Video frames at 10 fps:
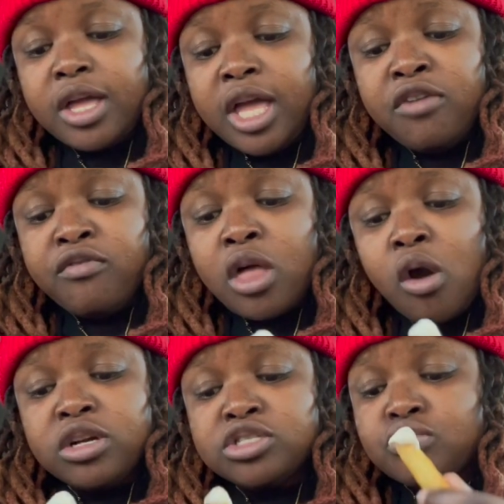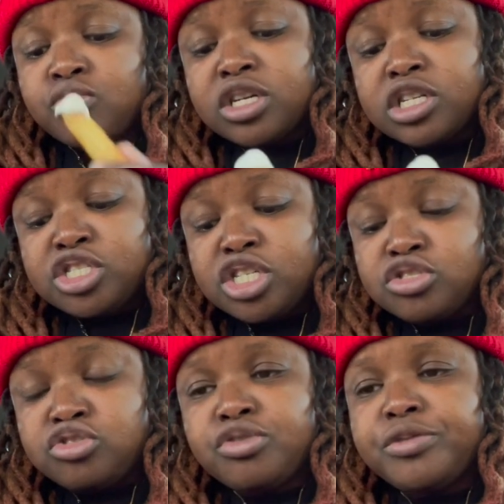Even though it's a regular chicken
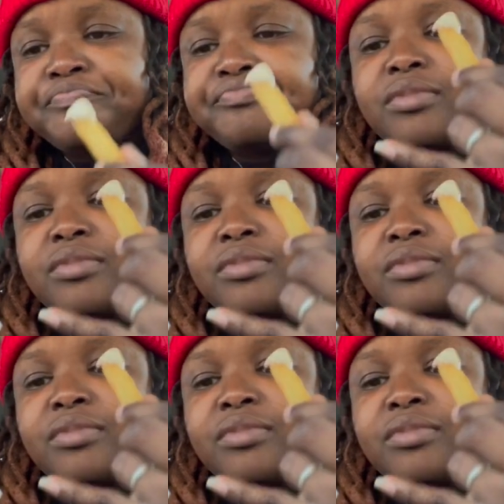strip,